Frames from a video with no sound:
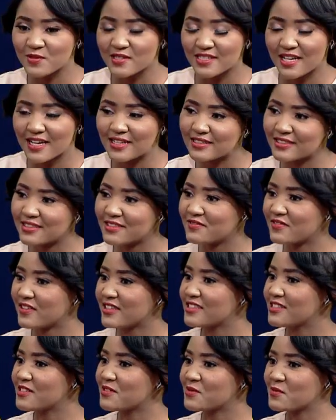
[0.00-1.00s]
you studied
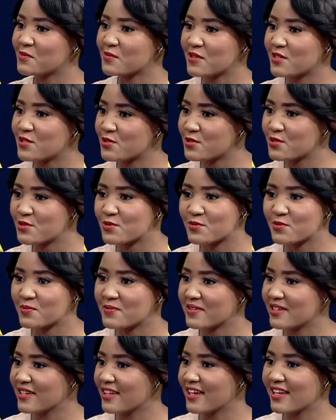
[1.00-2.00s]
versus what you're
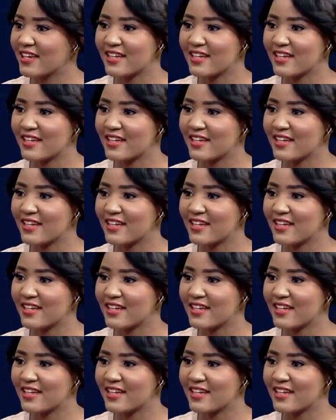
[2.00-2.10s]
doing,